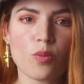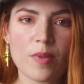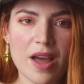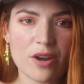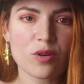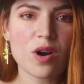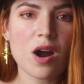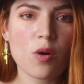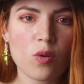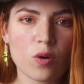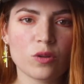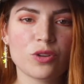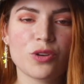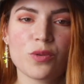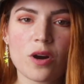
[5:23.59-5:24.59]
matter how
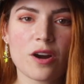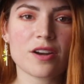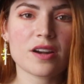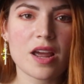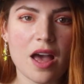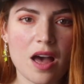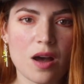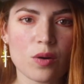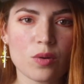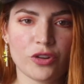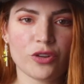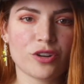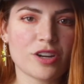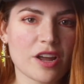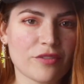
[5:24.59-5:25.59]
old you are now,
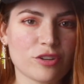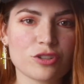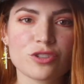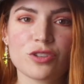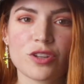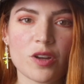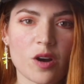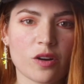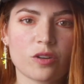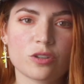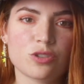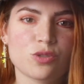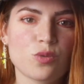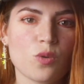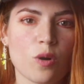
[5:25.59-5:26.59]
you're never too young
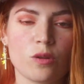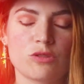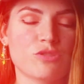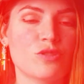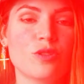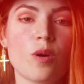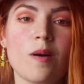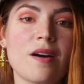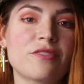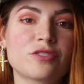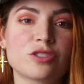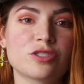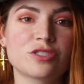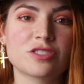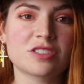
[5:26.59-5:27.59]
or too old to go
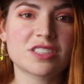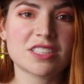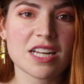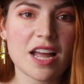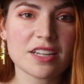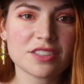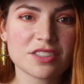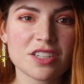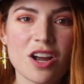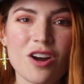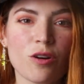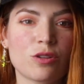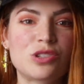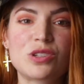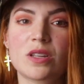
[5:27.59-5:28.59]
after success
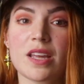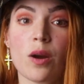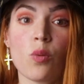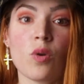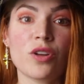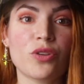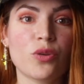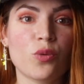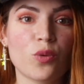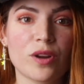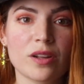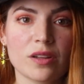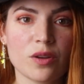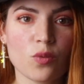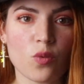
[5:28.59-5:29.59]
or to get what you
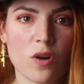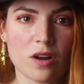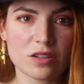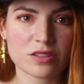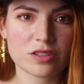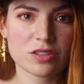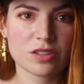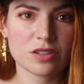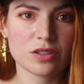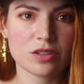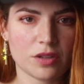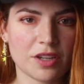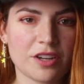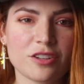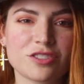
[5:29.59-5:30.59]
really want.
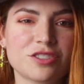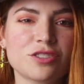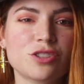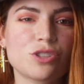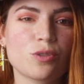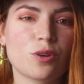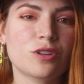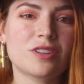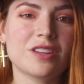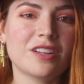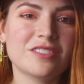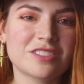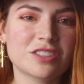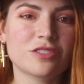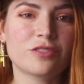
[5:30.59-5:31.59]
Here's a short
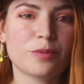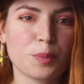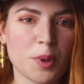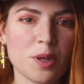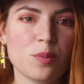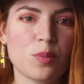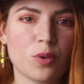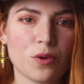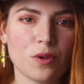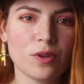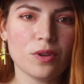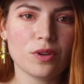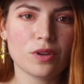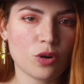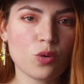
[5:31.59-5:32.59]
list of people
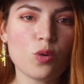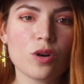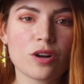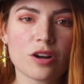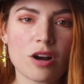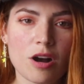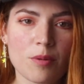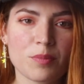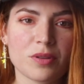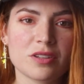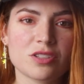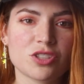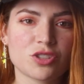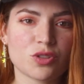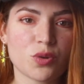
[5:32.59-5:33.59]
who
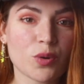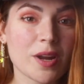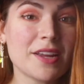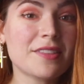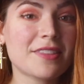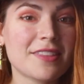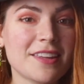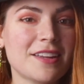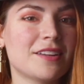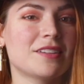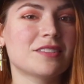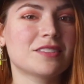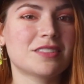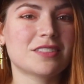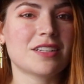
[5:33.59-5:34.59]
accomplished great
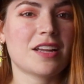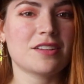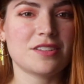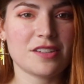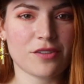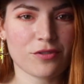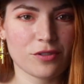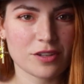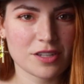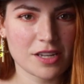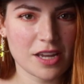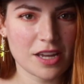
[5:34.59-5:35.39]
things at different